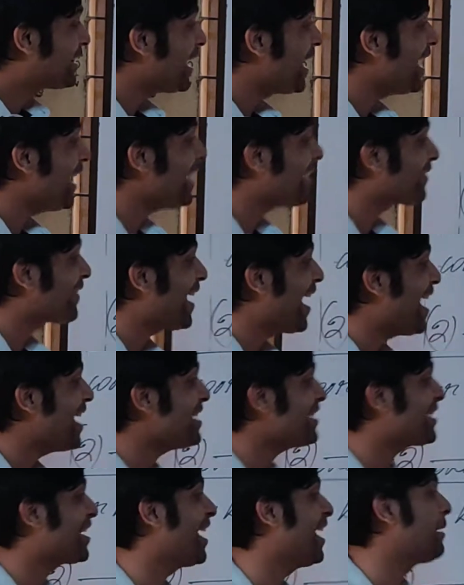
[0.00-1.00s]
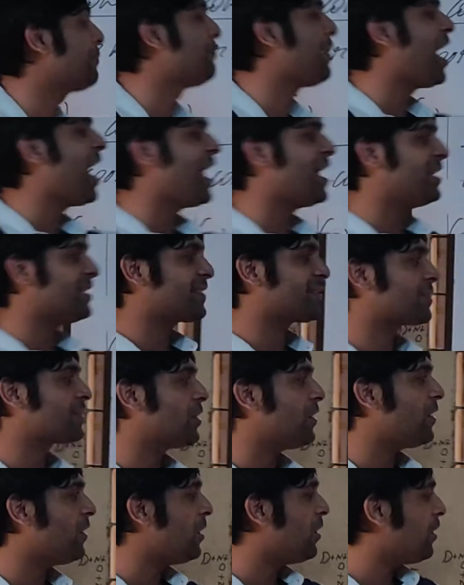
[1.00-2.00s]
they ran 10 miles.
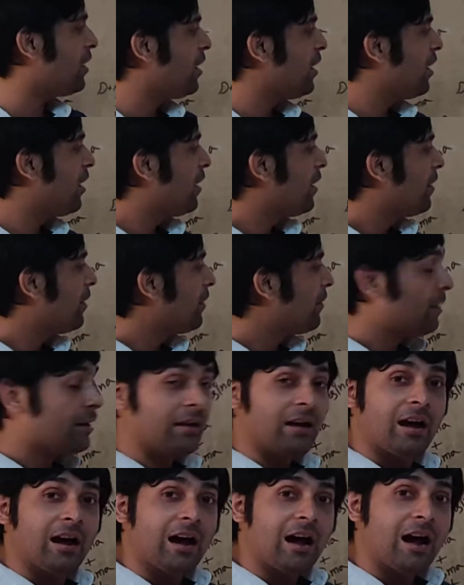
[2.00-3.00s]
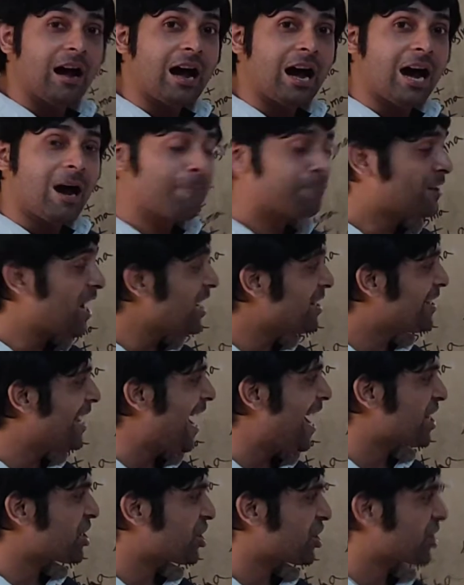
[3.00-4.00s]
So after
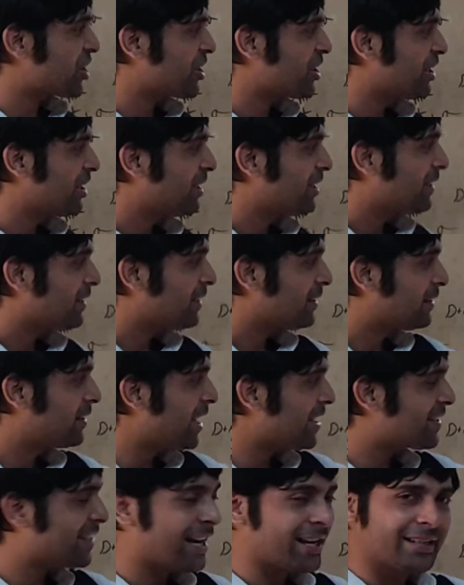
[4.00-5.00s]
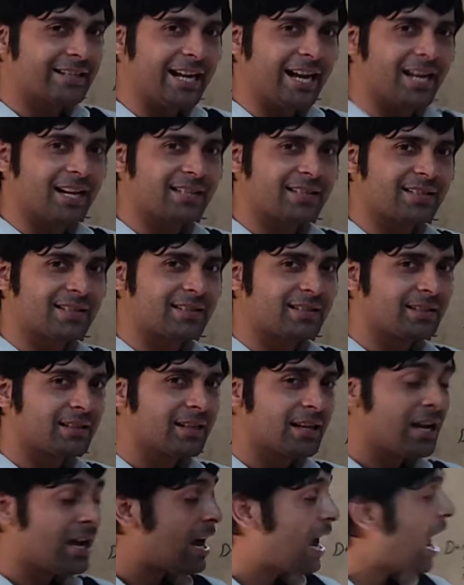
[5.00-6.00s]
dash, the sentence,
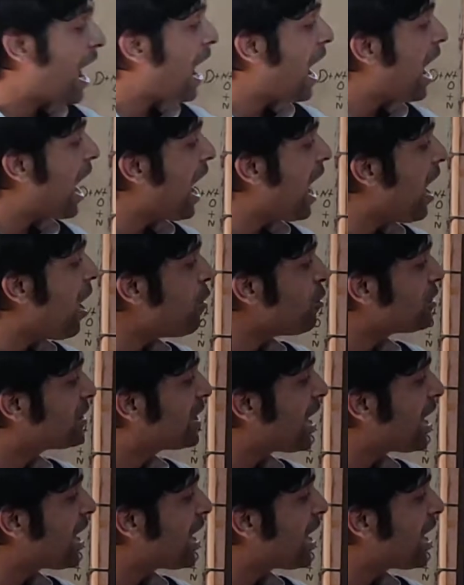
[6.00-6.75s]
how